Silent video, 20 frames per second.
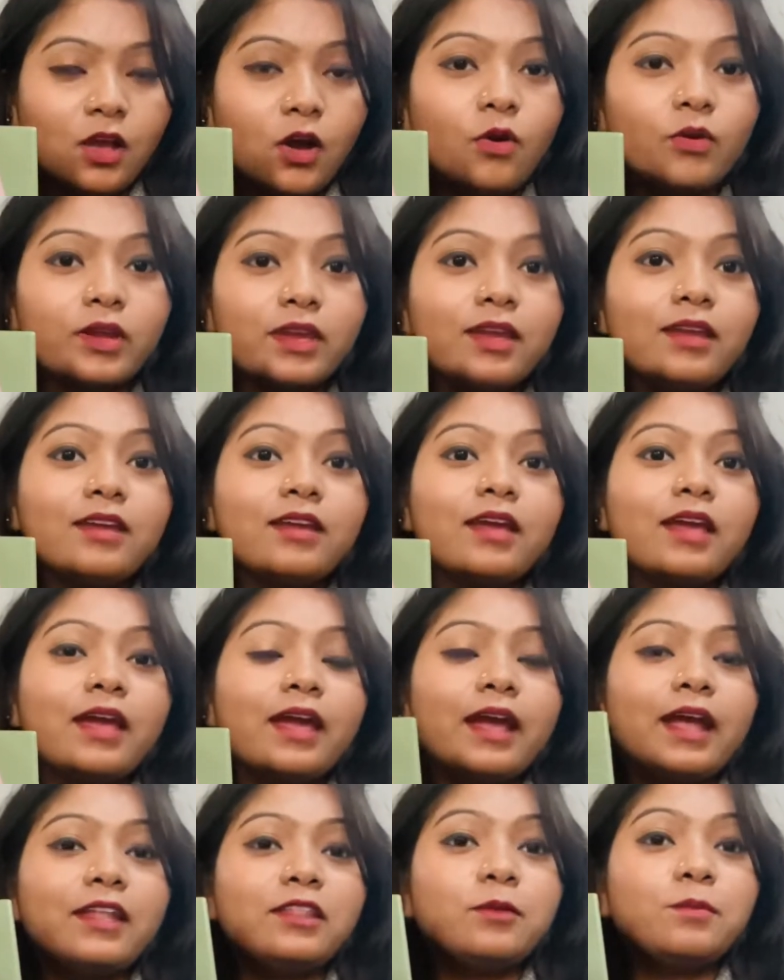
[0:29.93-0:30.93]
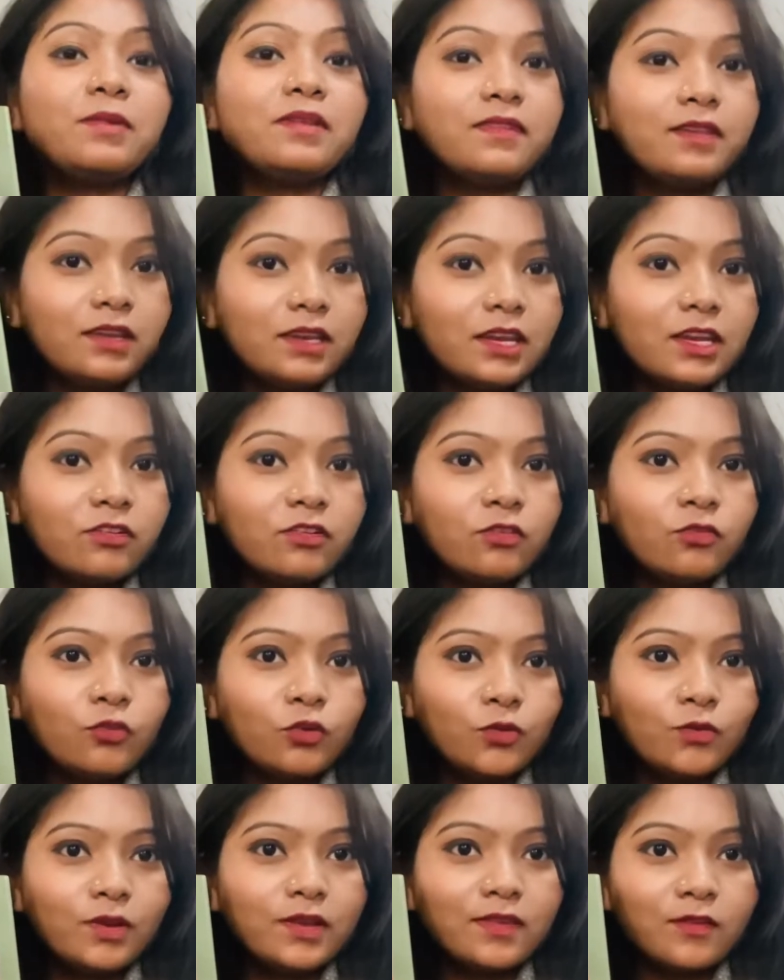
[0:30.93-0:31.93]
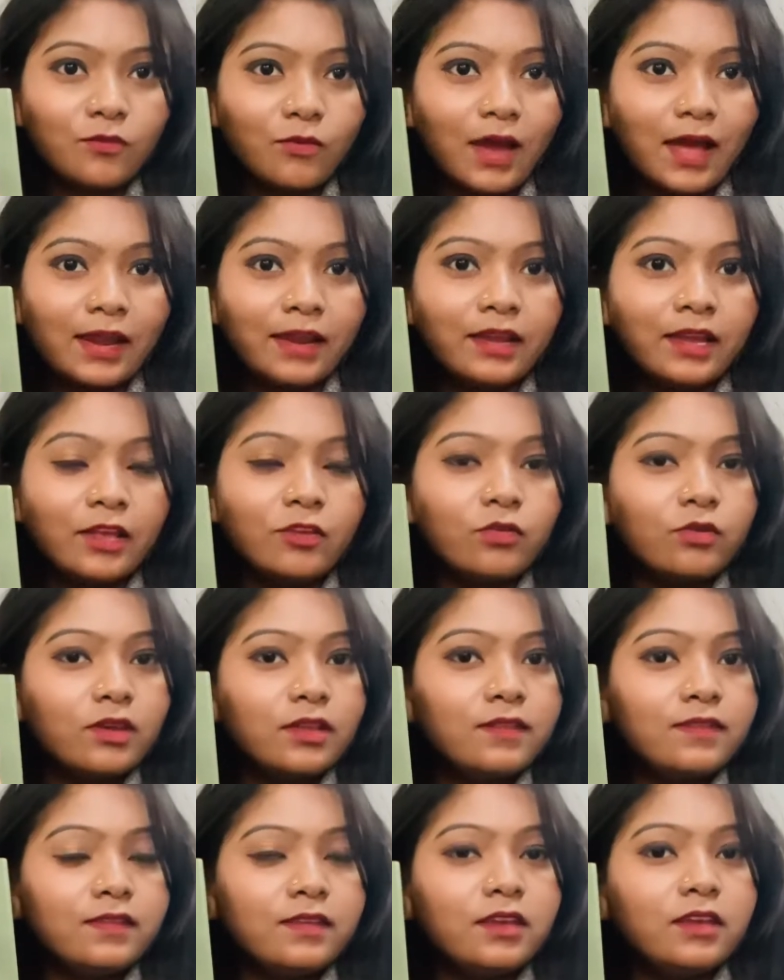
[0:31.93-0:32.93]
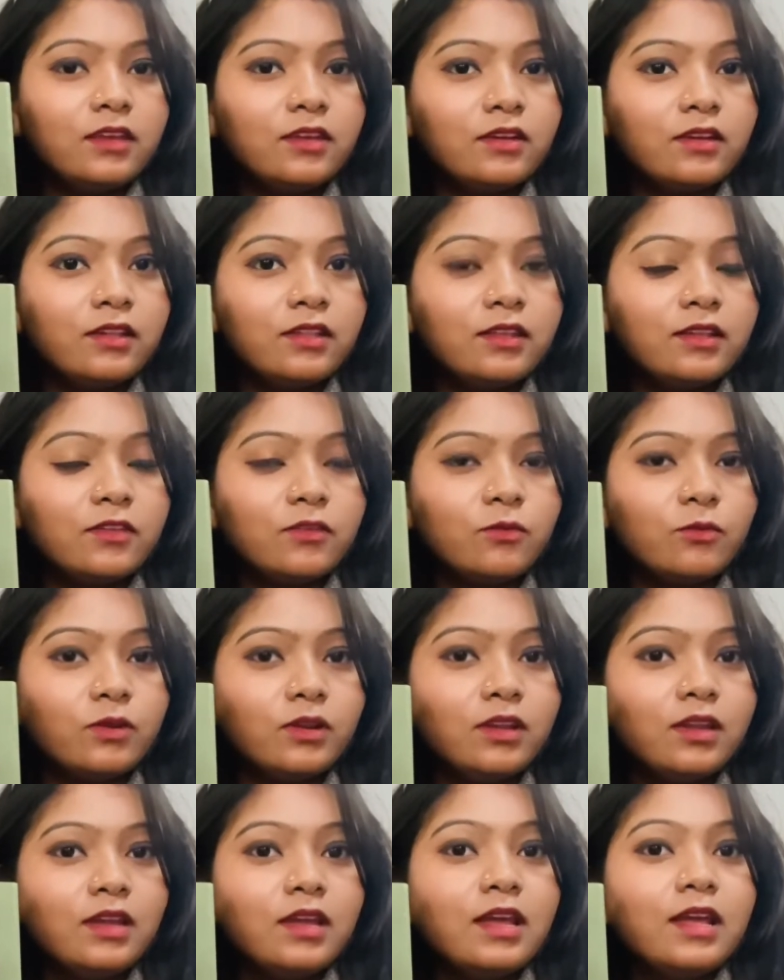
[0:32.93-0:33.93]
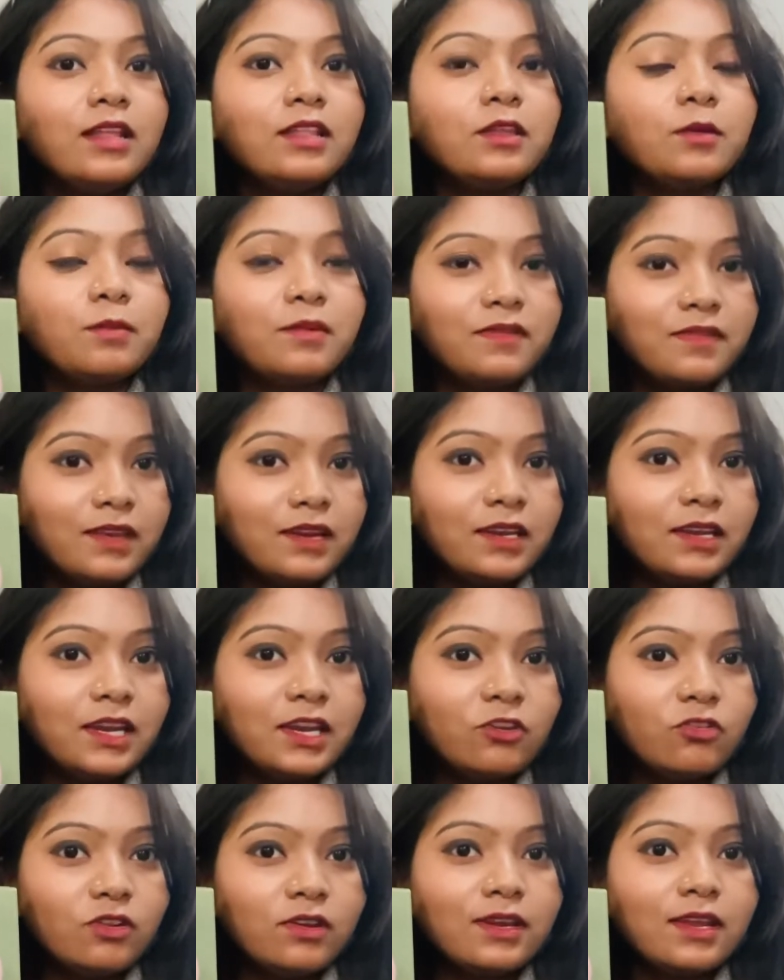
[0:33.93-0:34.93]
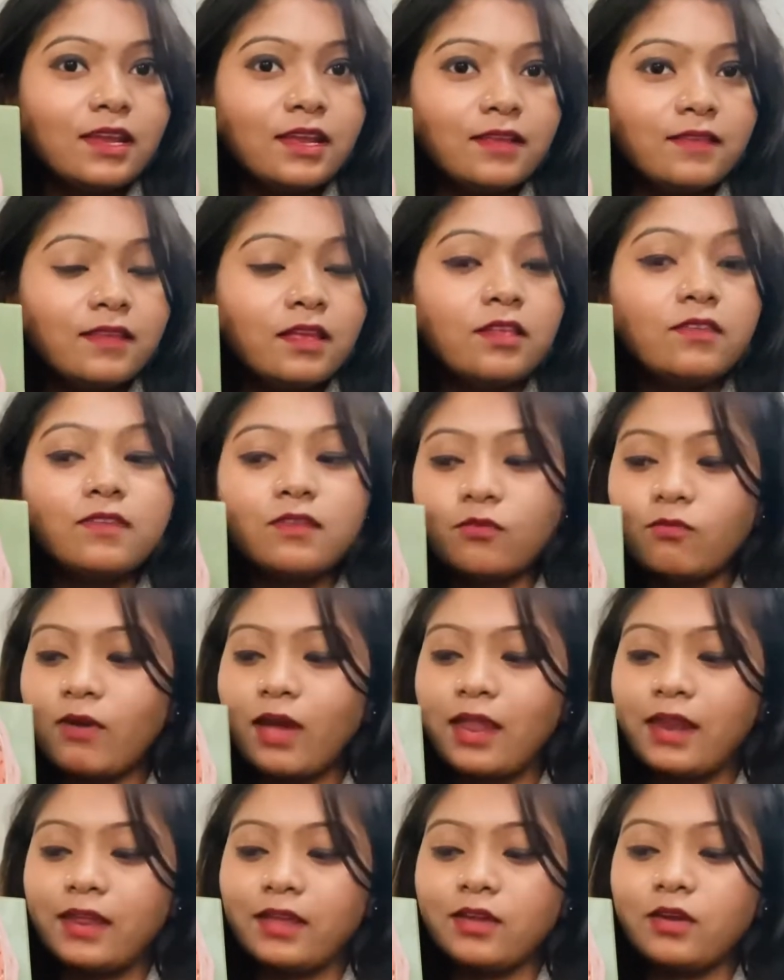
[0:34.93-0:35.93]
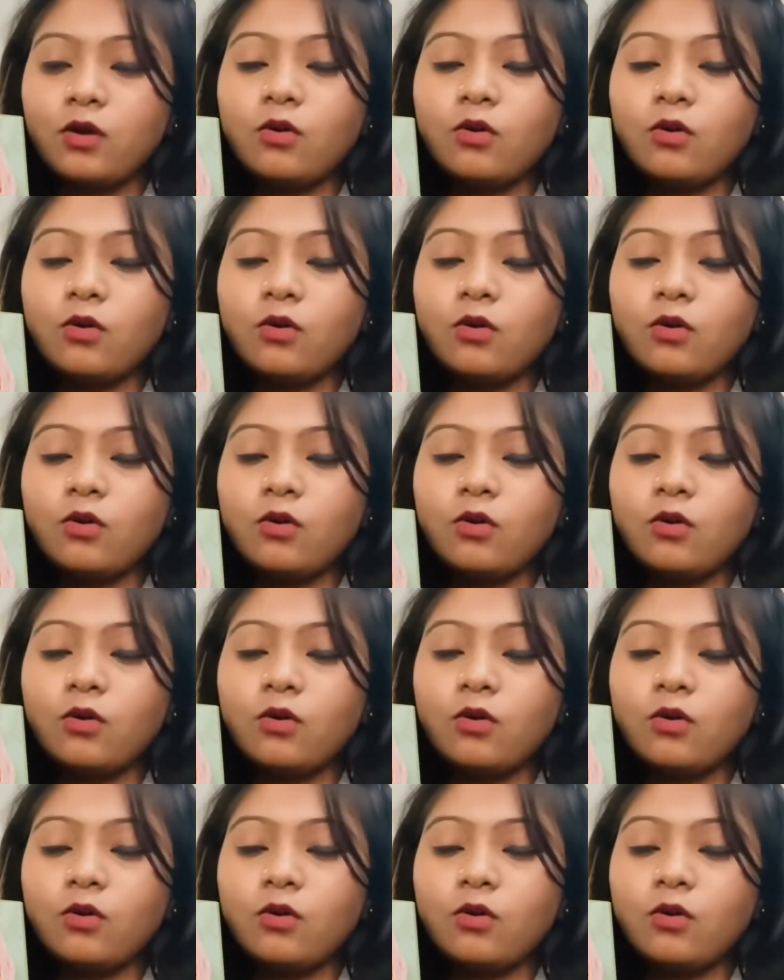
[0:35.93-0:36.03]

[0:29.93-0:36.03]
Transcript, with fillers: Okay, and the presentation should be cephalic. As you can see here in this one, the presentation is cephalic.